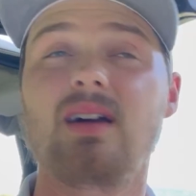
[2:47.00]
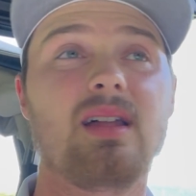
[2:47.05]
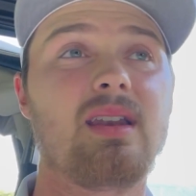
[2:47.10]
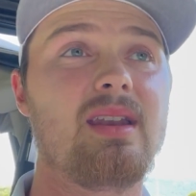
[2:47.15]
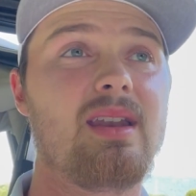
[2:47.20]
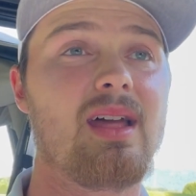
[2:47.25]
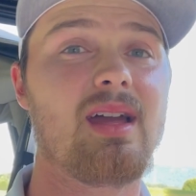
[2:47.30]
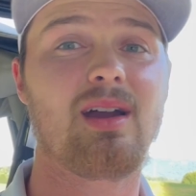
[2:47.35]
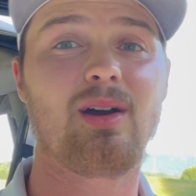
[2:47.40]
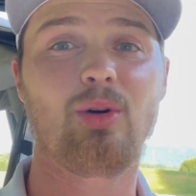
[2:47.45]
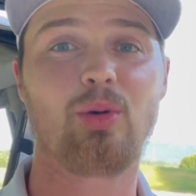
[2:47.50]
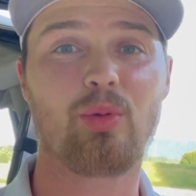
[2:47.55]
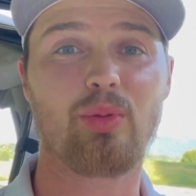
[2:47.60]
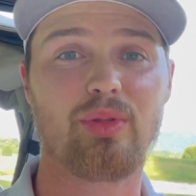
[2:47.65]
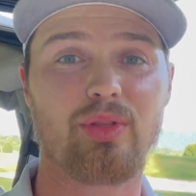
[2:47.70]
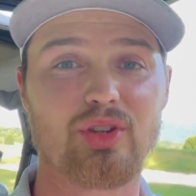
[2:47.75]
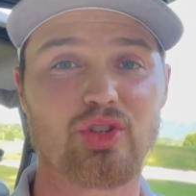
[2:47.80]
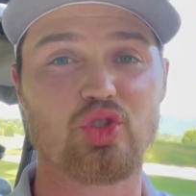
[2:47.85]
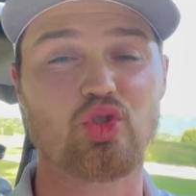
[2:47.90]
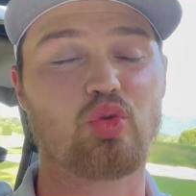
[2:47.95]
Now,
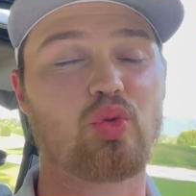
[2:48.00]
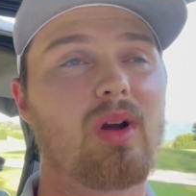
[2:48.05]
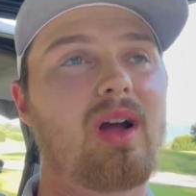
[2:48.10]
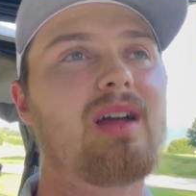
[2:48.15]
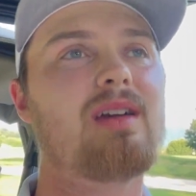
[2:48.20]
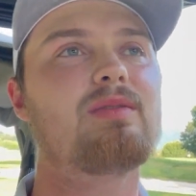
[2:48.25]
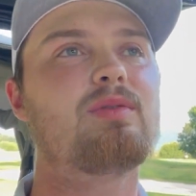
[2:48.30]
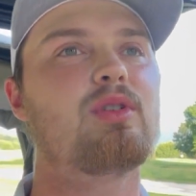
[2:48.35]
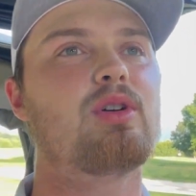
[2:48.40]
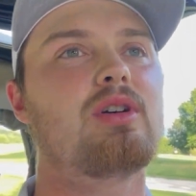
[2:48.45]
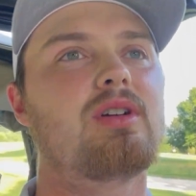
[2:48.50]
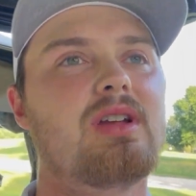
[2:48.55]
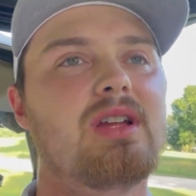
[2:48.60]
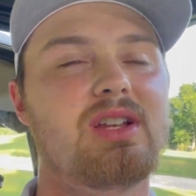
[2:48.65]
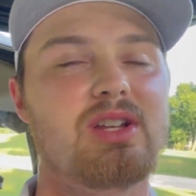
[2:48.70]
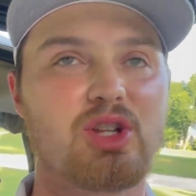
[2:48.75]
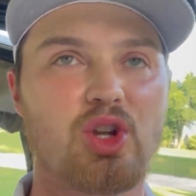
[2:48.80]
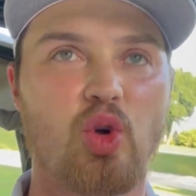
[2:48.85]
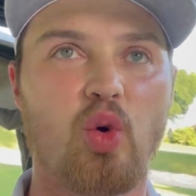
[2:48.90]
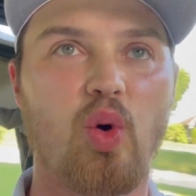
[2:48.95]
the driver
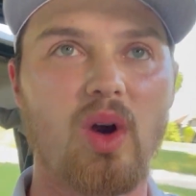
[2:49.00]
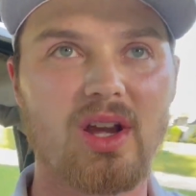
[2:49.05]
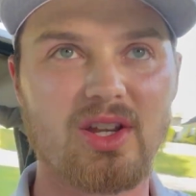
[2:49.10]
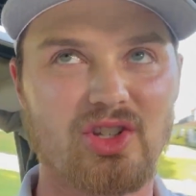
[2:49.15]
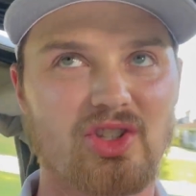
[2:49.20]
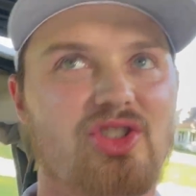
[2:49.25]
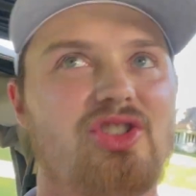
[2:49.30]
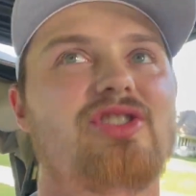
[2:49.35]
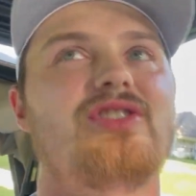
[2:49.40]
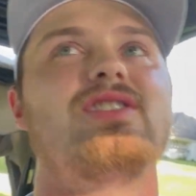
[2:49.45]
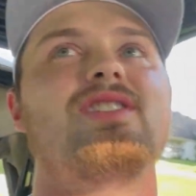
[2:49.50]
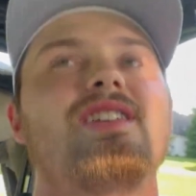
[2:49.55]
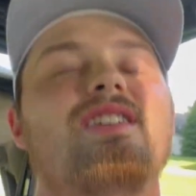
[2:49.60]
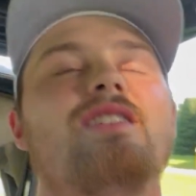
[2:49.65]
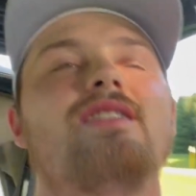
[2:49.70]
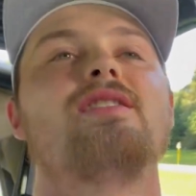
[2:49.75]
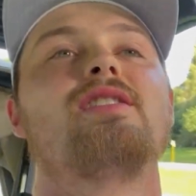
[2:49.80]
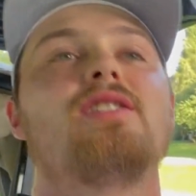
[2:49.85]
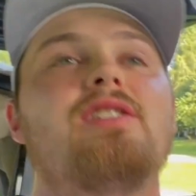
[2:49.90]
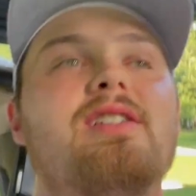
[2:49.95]
in question
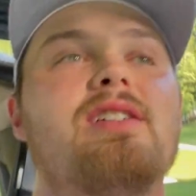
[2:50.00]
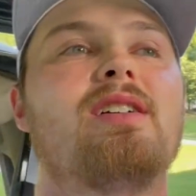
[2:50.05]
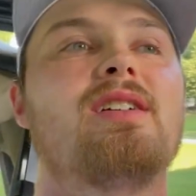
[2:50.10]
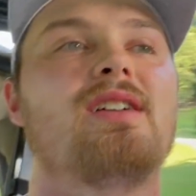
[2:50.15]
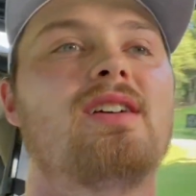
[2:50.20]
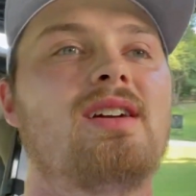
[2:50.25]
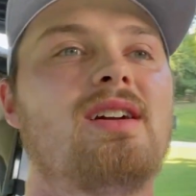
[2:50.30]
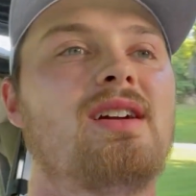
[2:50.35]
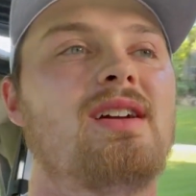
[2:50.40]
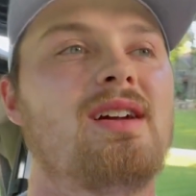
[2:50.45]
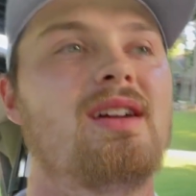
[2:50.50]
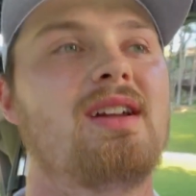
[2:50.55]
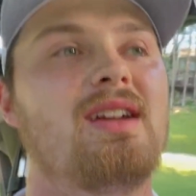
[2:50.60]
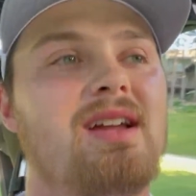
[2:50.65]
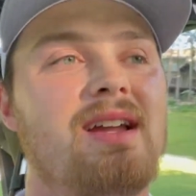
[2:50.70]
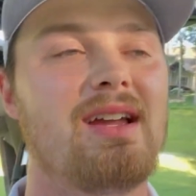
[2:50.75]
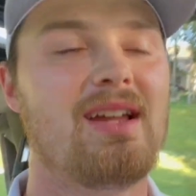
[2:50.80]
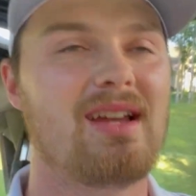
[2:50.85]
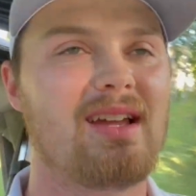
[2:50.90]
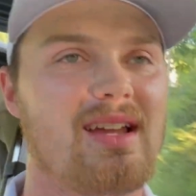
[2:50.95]
here
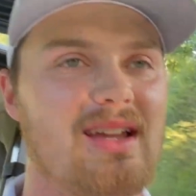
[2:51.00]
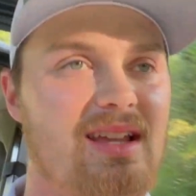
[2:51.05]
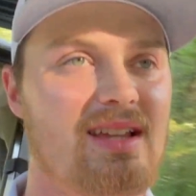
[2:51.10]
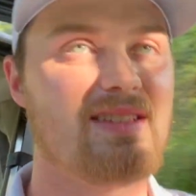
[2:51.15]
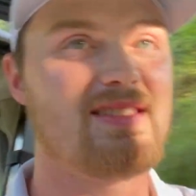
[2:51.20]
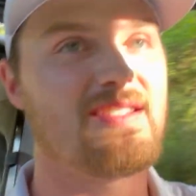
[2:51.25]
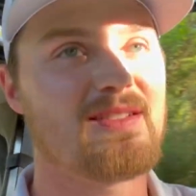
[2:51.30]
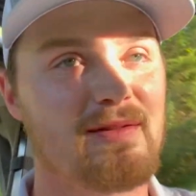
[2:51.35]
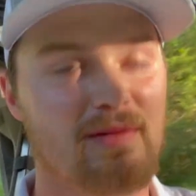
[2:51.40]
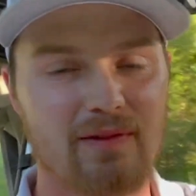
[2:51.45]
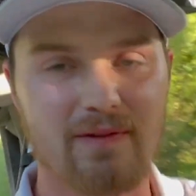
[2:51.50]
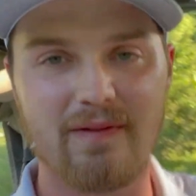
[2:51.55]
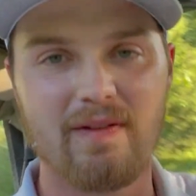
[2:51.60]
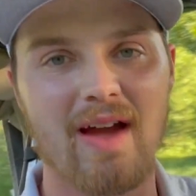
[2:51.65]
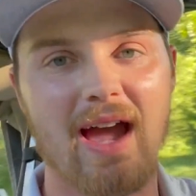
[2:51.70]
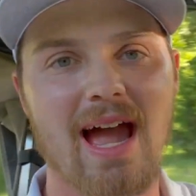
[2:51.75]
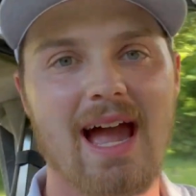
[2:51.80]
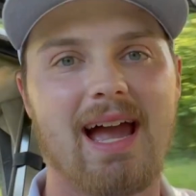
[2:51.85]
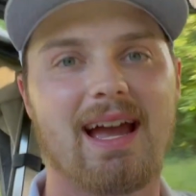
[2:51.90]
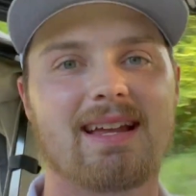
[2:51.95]
is in
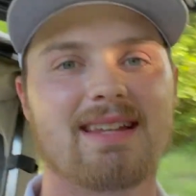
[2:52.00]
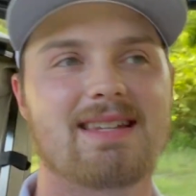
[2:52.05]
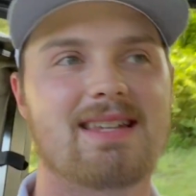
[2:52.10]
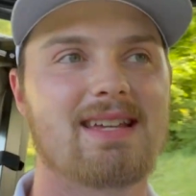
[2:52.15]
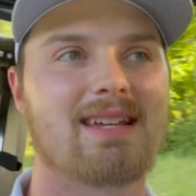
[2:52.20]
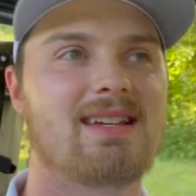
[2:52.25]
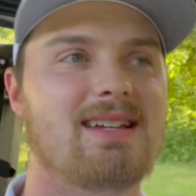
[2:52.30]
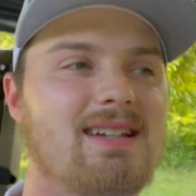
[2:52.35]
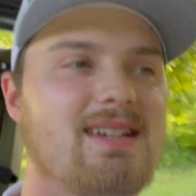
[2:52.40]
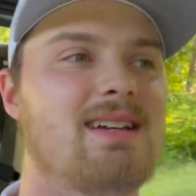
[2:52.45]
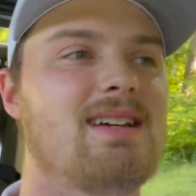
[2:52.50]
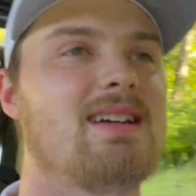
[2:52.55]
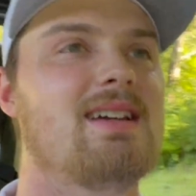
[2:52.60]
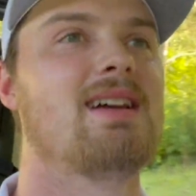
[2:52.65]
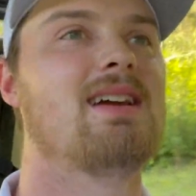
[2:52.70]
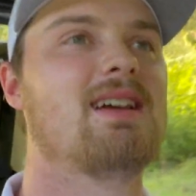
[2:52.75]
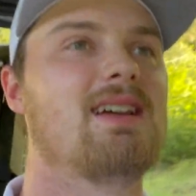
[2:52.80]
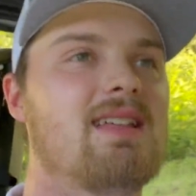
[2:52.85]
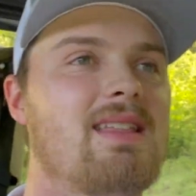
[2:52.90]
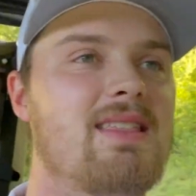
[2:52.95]
fact
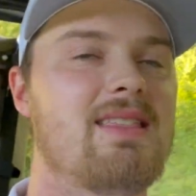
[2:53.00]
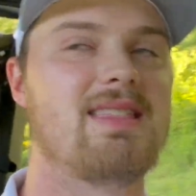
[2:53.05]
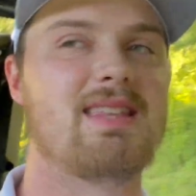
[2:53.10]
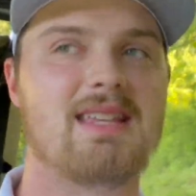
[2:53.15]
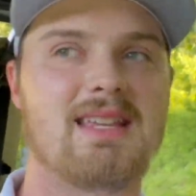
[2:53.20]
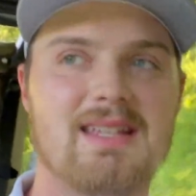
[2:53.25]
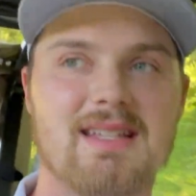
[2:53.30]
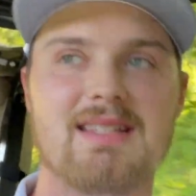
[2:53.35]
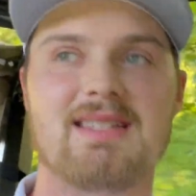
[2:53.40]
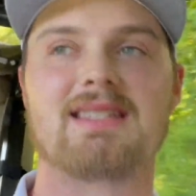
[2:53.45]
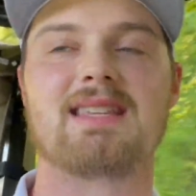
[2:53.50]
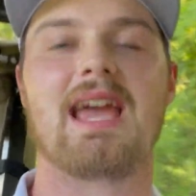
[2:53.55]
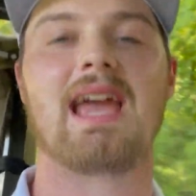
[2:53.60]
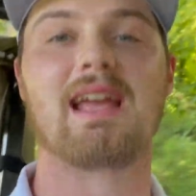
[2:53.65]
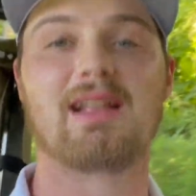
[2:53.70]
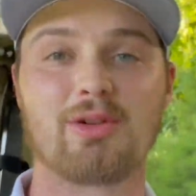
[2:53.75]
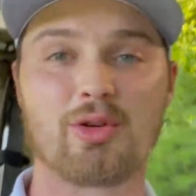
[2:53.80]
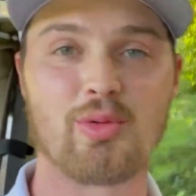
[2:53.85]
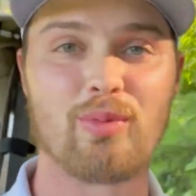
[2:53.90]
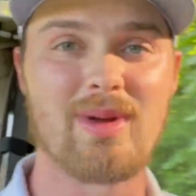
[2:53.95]
the
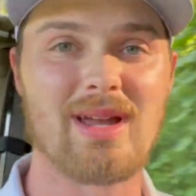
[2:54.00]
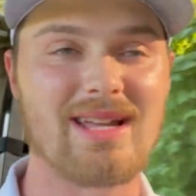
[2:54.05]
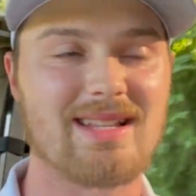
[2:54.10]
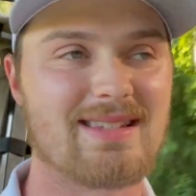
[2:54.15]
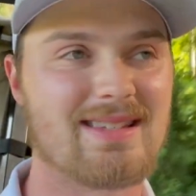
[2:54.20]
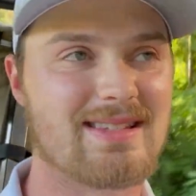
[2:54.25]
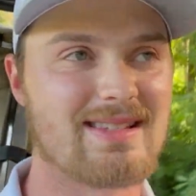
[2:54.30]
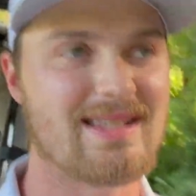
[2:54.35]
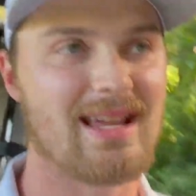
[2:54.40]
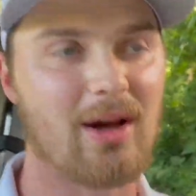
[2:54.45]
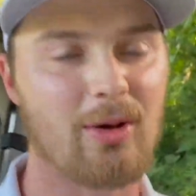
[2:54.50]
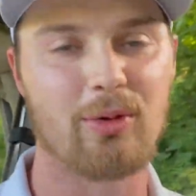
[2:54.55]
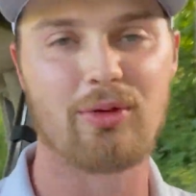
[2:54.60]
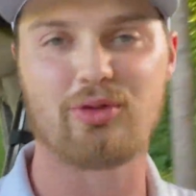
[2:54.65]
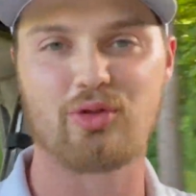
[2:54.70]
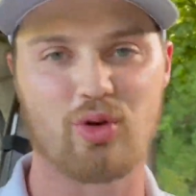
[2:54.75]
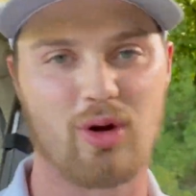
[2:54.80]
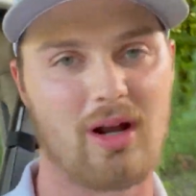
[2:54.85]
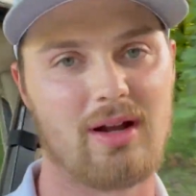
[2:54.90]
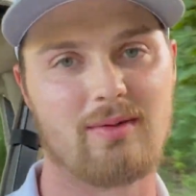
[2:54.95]
Taylormade Stealth
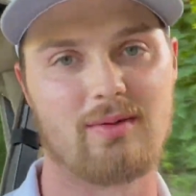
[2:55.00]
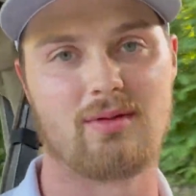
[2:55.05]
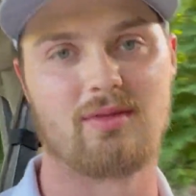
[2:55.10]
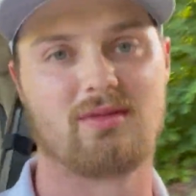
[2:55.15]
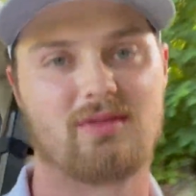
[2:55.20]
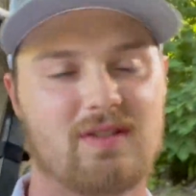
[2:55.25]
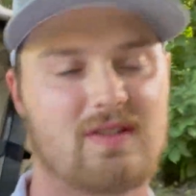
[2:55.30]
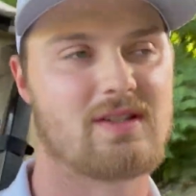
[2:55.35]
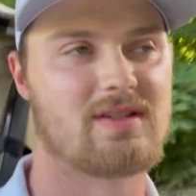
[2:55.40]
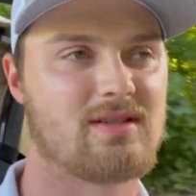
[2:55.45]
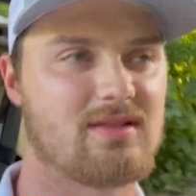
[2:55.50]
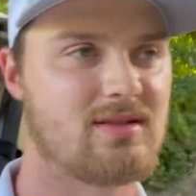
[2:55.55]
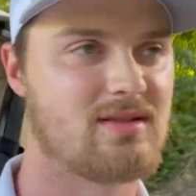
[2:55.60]
drivers.